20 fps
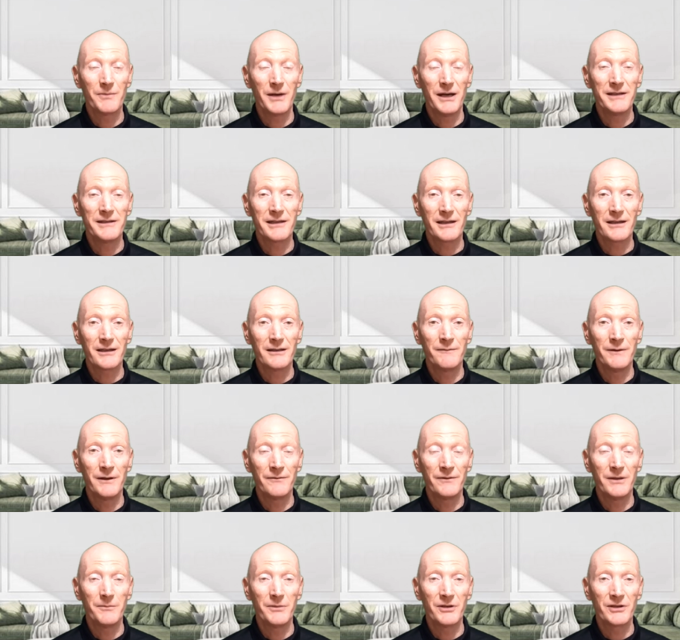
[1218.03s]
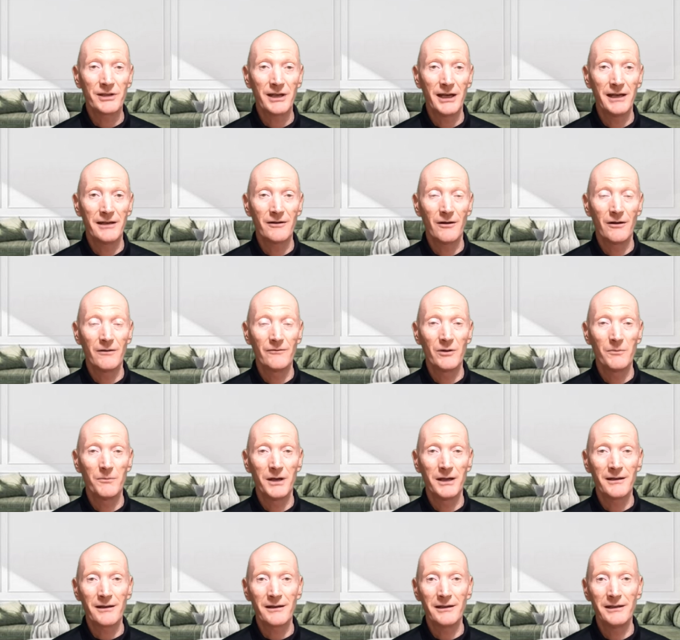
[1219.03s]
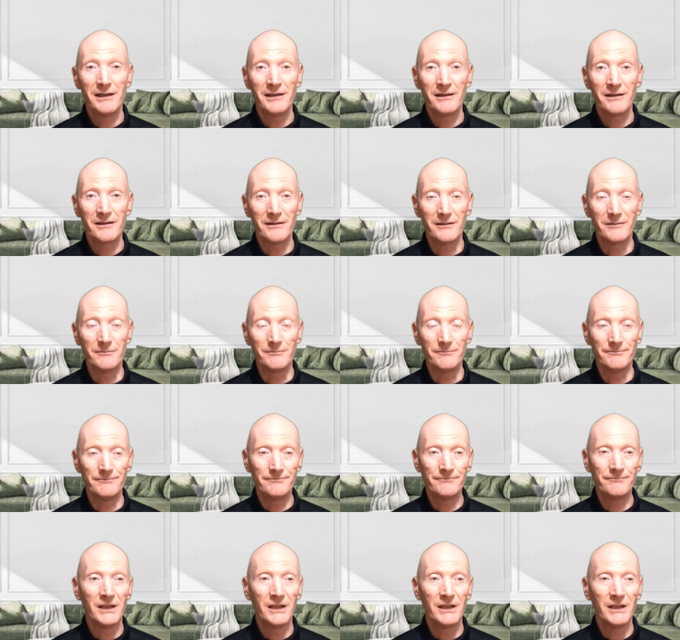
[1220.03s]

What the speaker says: basically 50% of your monthly income.